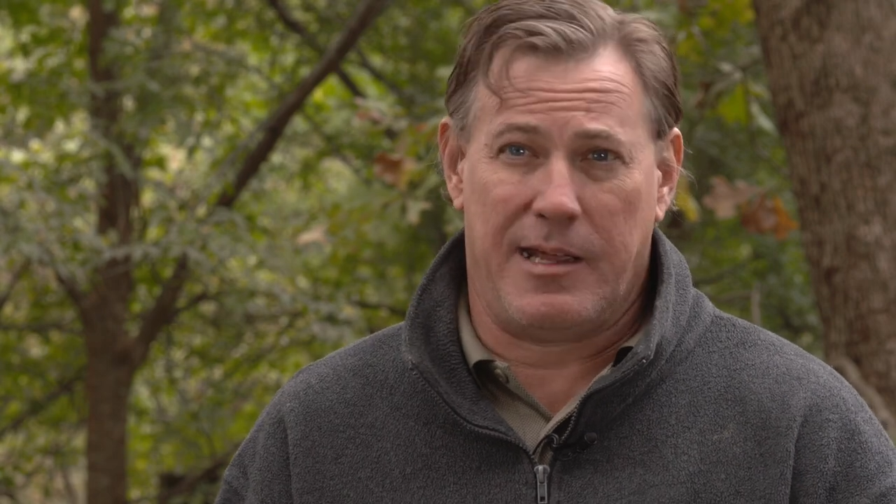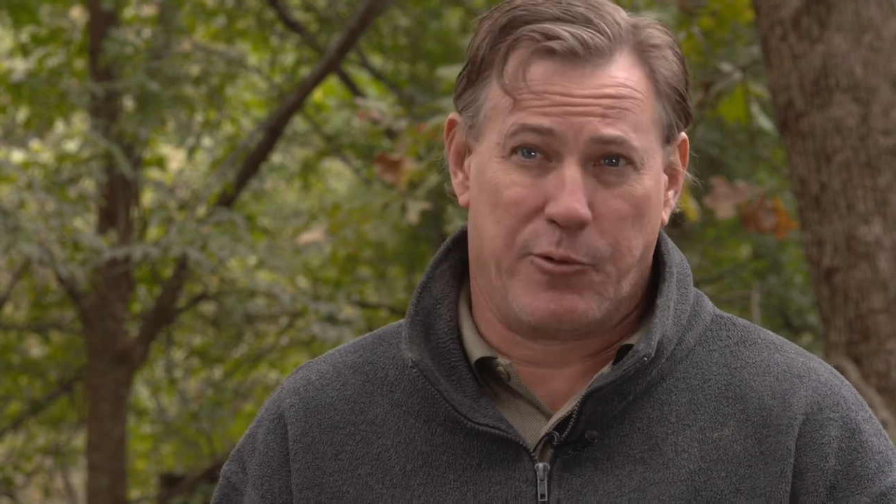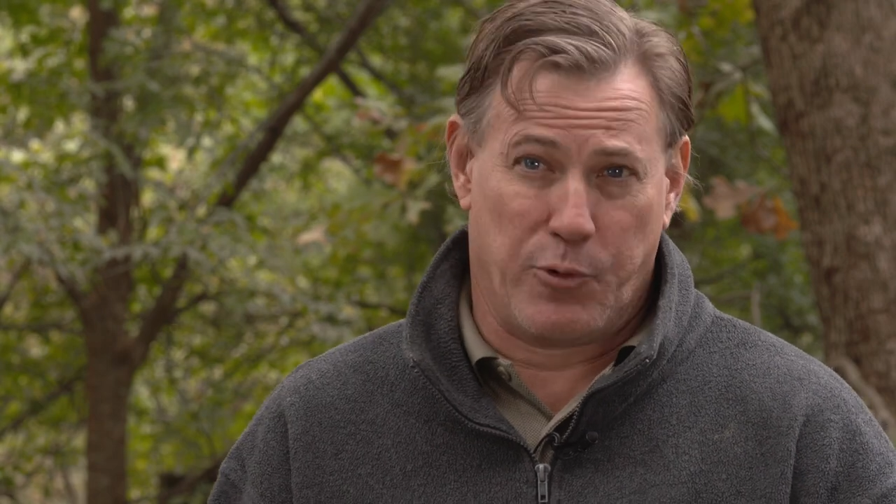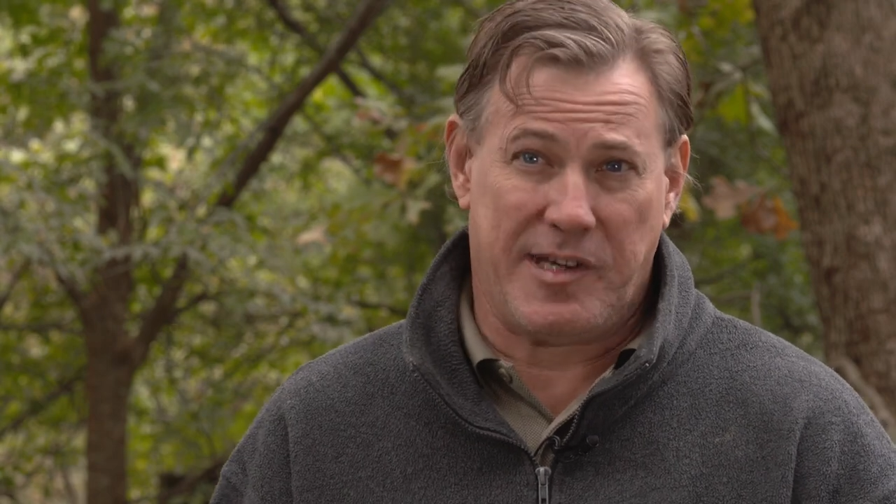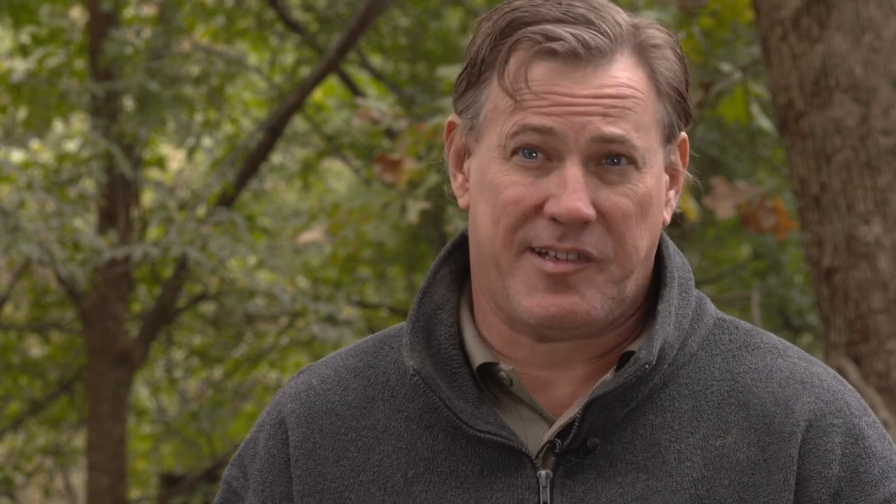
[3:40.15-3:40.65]

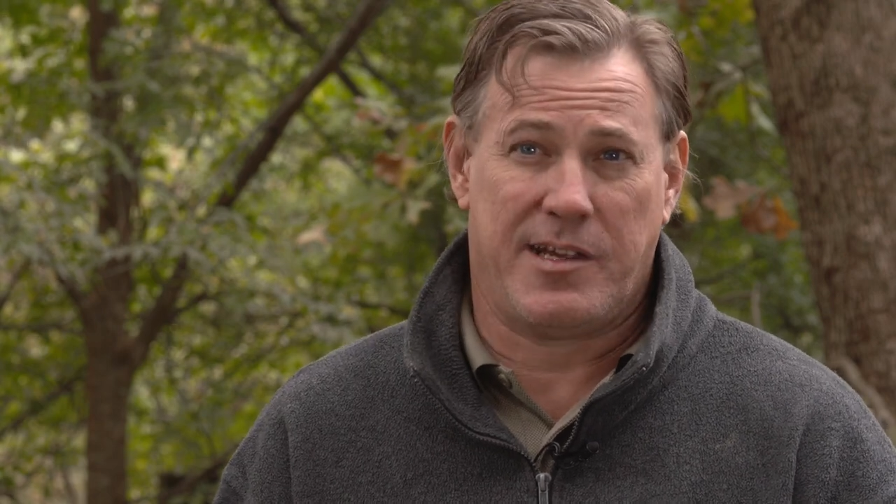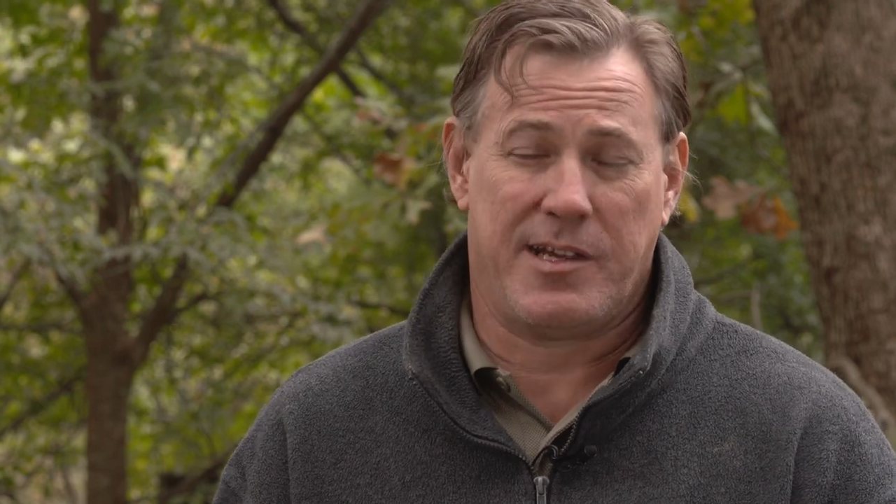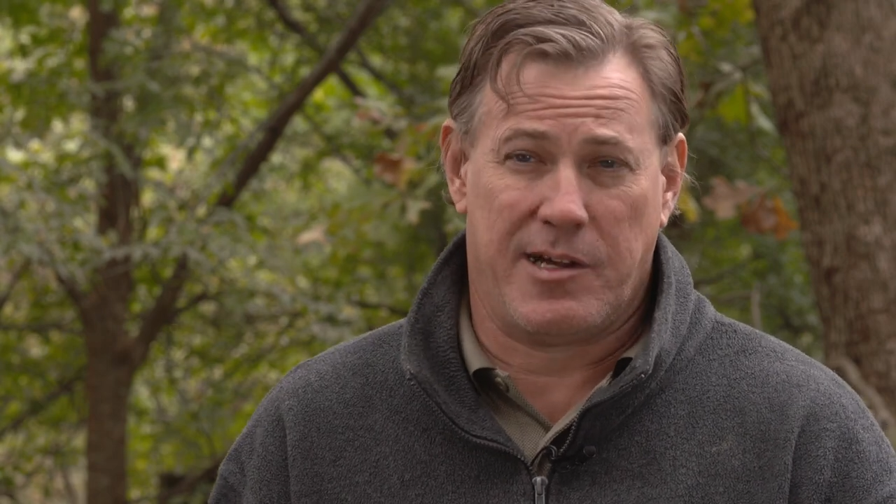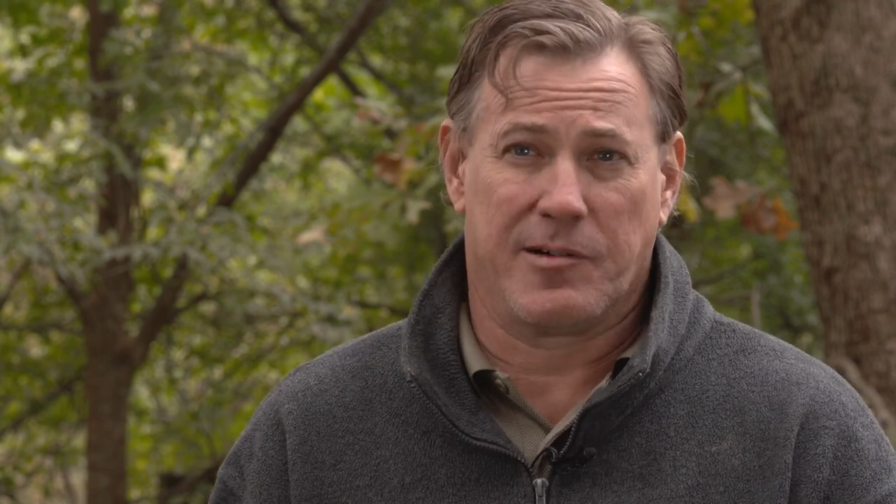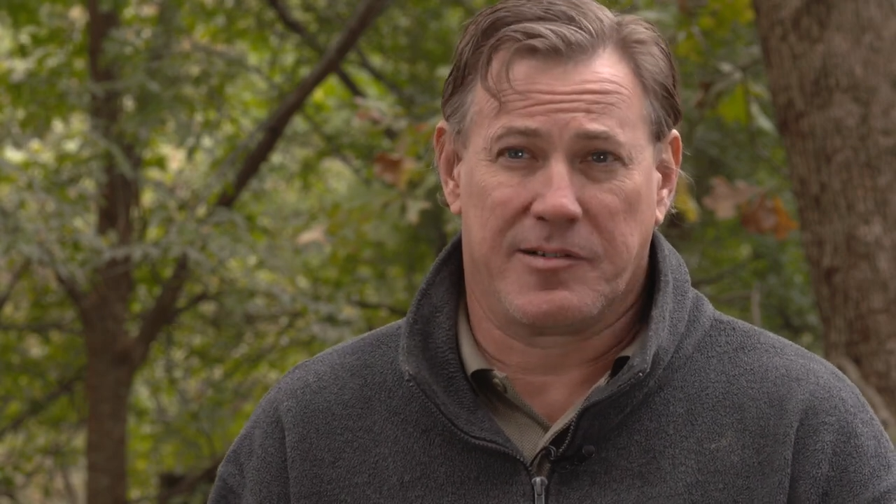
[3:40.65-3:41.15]
in
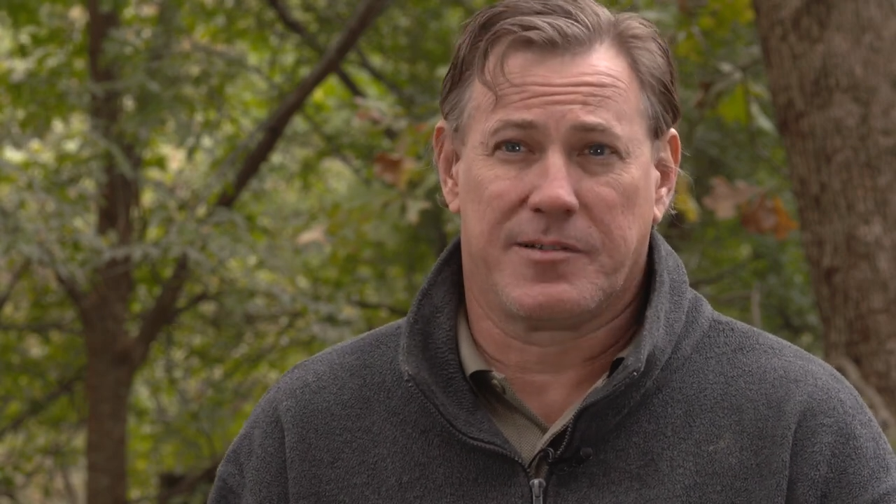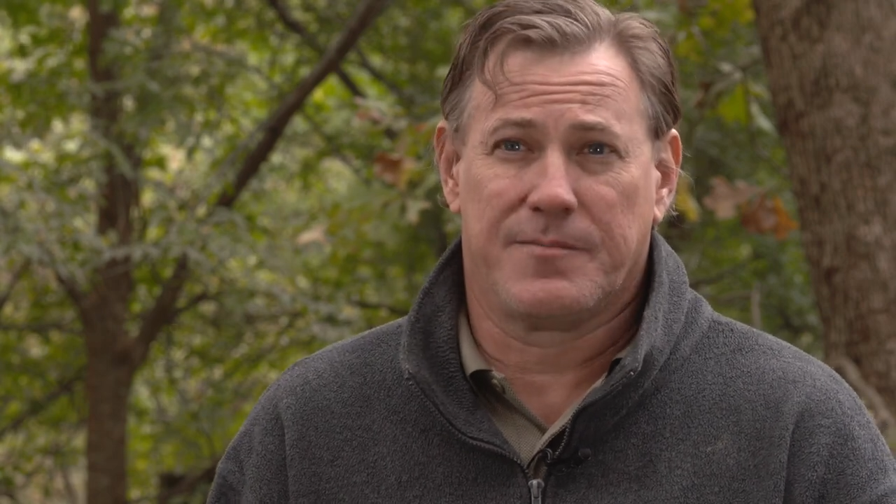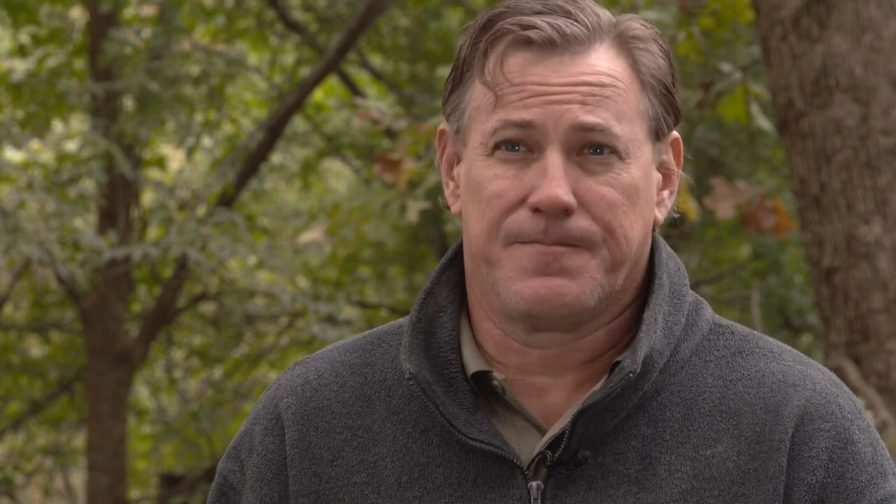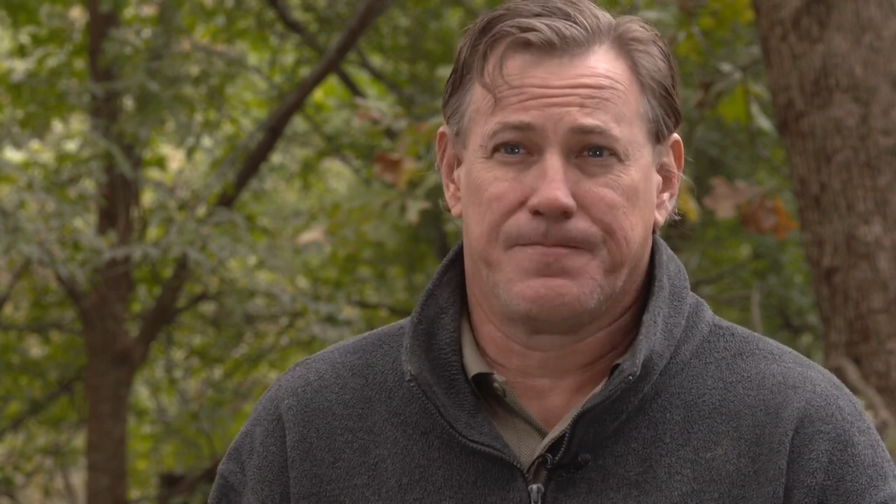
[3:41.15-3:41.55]
recent years.